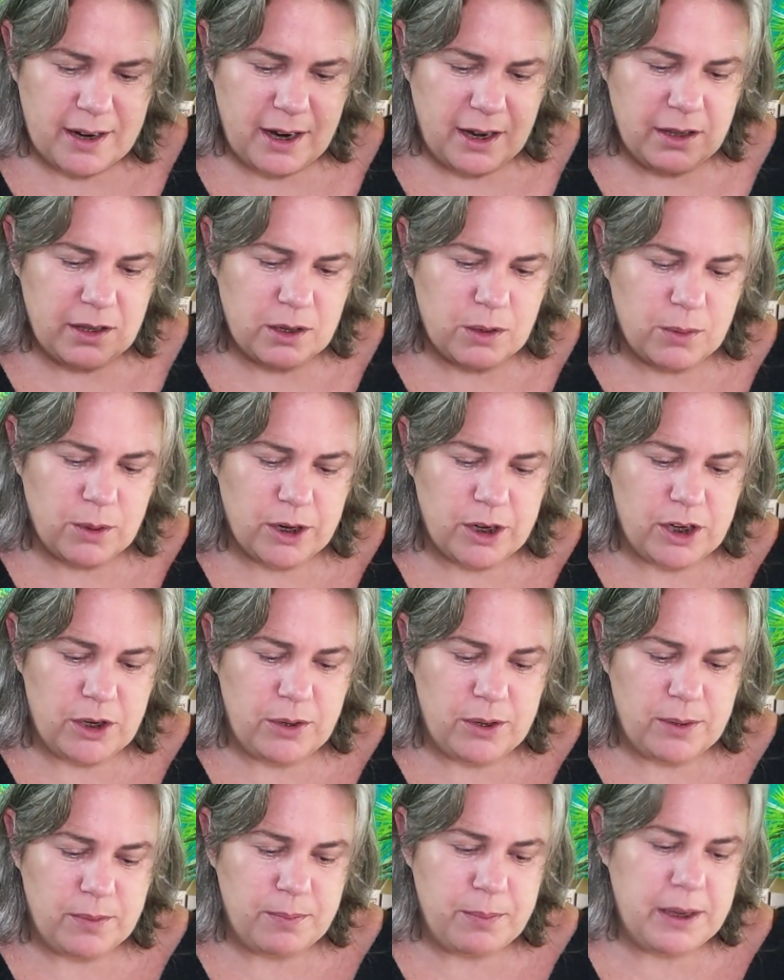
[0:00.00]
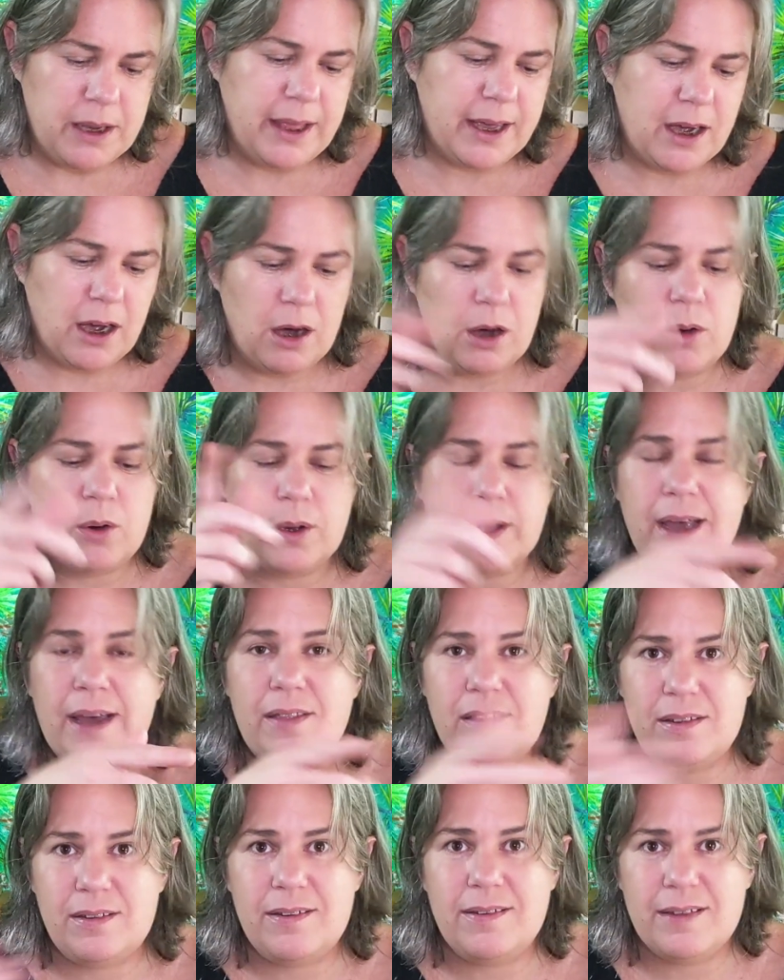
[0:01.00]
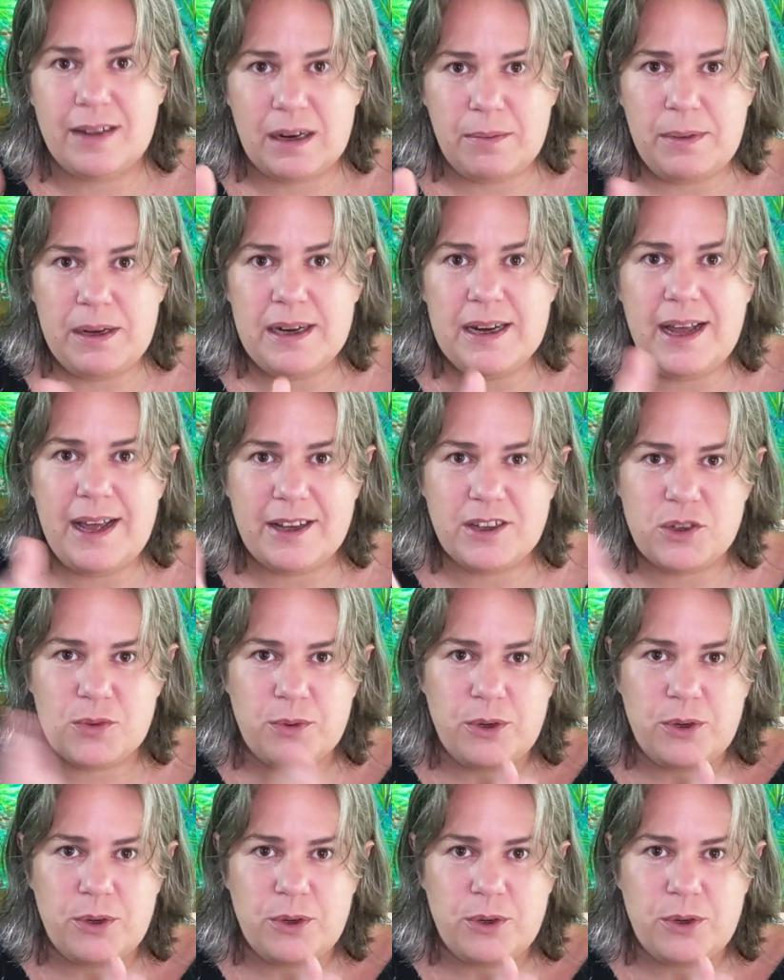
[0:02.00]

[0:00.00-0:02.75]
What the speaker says: of color work, you can be like, oh, okay, this is going to be next,